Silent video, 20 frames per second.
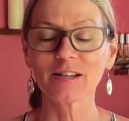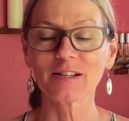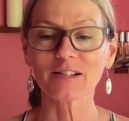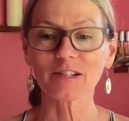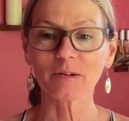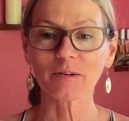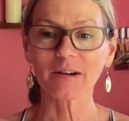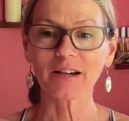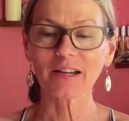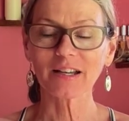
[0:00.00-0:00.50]

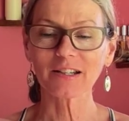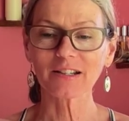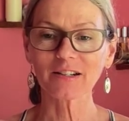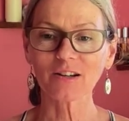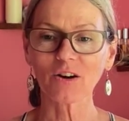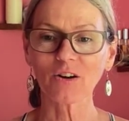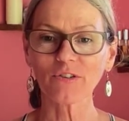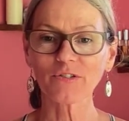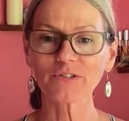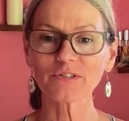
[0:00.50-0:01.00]
So I can
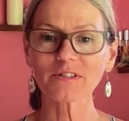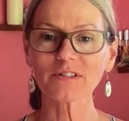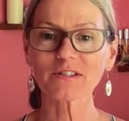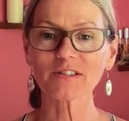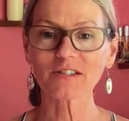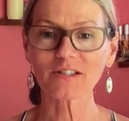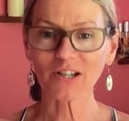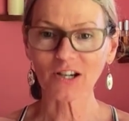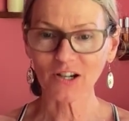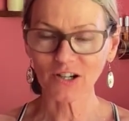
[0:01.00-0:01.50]
often
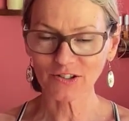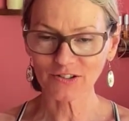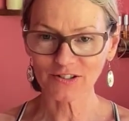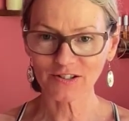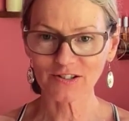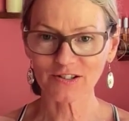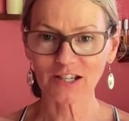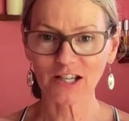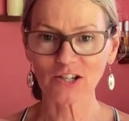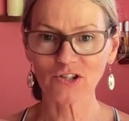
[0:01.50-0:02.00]
start a
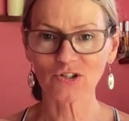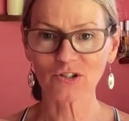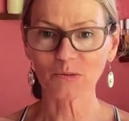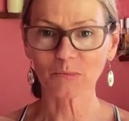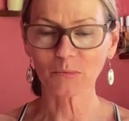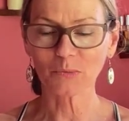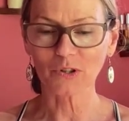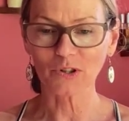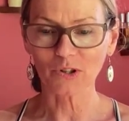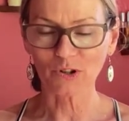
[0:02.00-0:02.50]

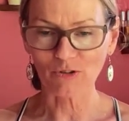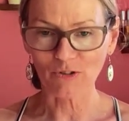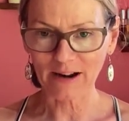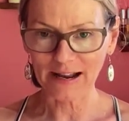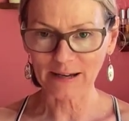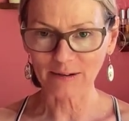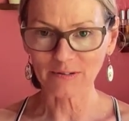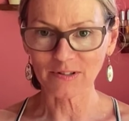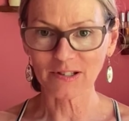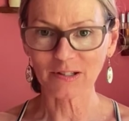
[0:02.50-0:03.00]
session with
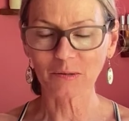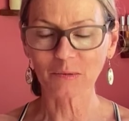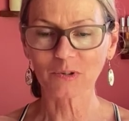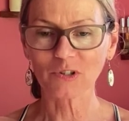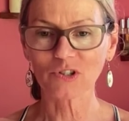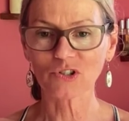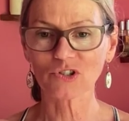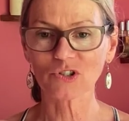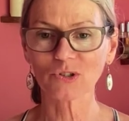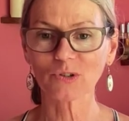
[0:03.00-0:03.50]
grounding with
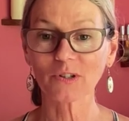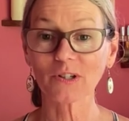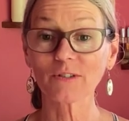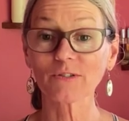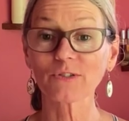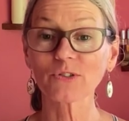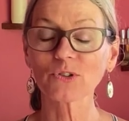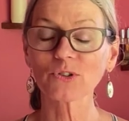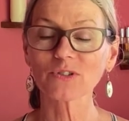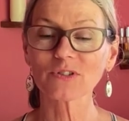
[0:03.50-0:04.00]
the tuning
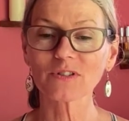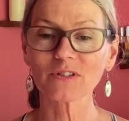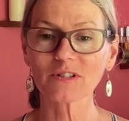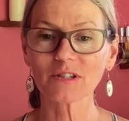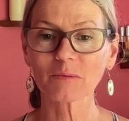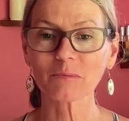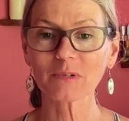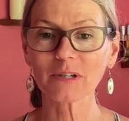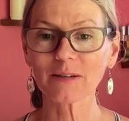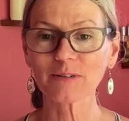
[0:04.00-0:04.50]
forks, and
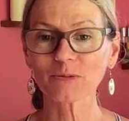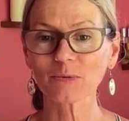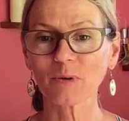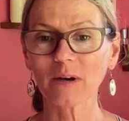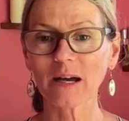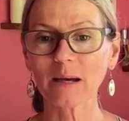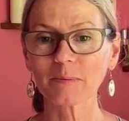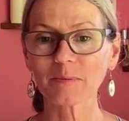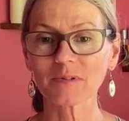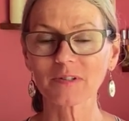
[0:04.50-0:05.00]
sometimes what
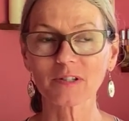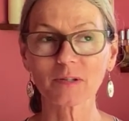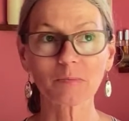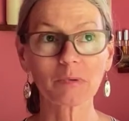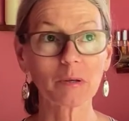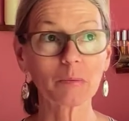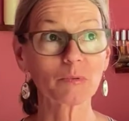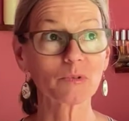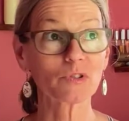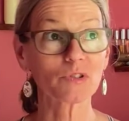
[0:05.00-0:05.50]
happens is
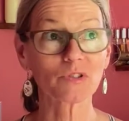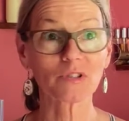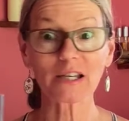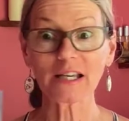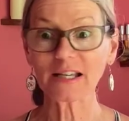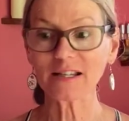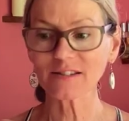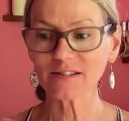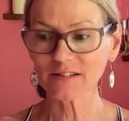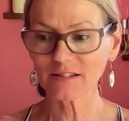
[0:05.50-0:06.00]
people just
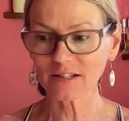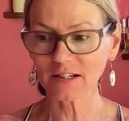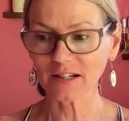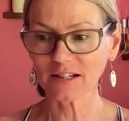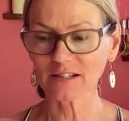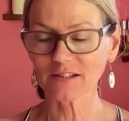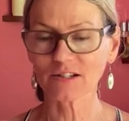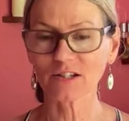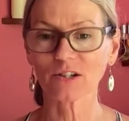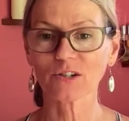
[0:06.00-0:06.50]

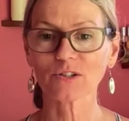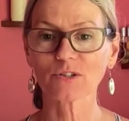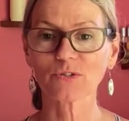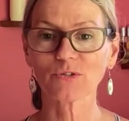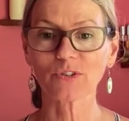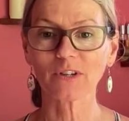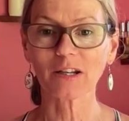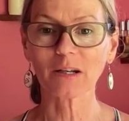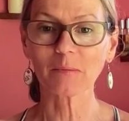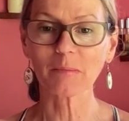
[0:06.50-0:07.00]
instantly start to
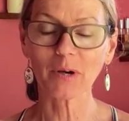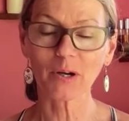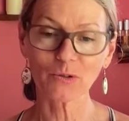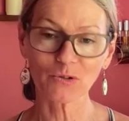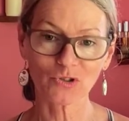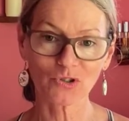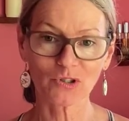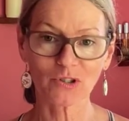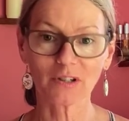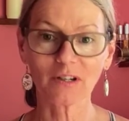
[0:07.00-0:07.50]
feel
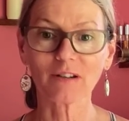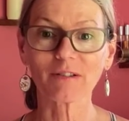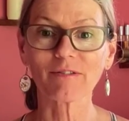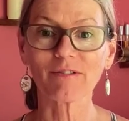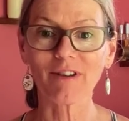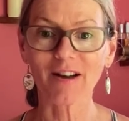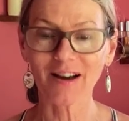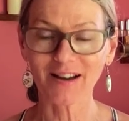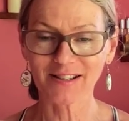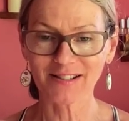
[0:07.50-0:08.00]
emotion
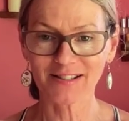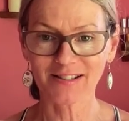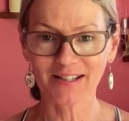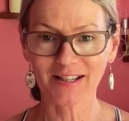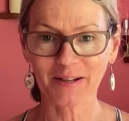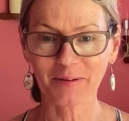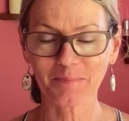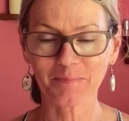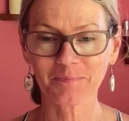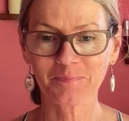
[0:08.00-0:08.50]

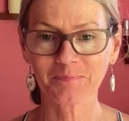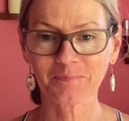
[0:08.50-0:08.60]
rising